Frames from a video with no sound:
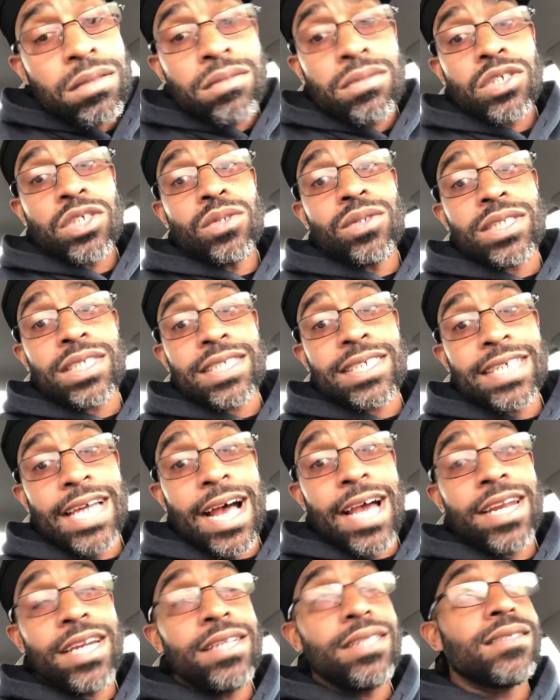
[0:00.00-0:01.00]
she was
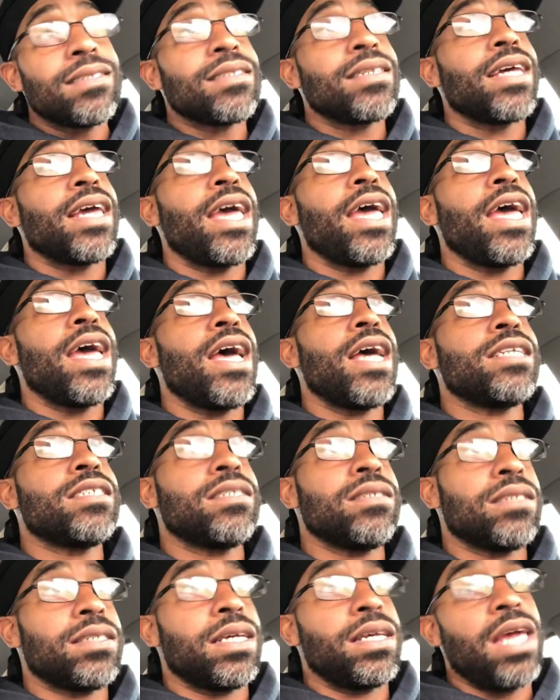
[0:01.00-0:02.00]
excited, and she
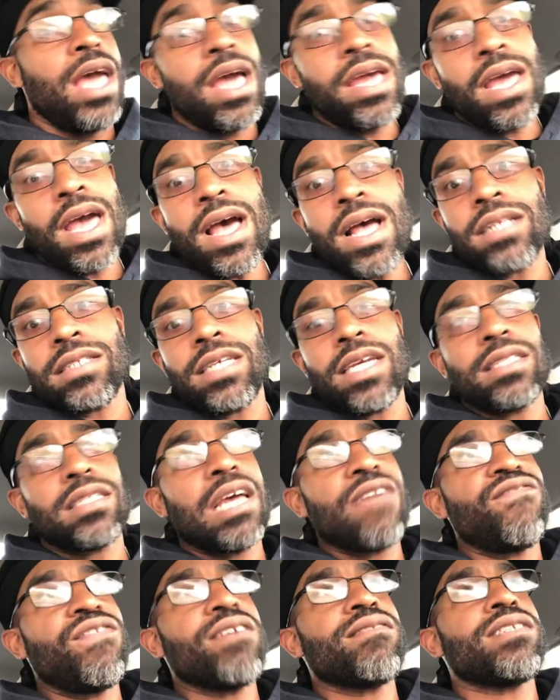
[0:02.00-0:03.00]
was like, yeah, take
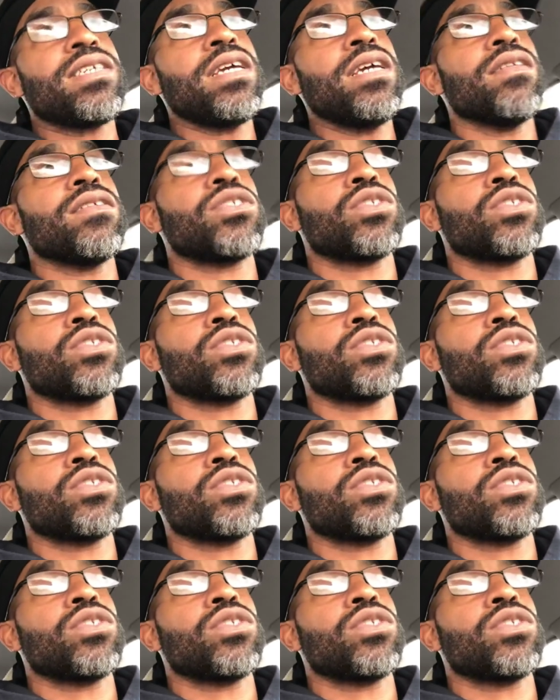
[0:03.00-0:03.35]
that 15th.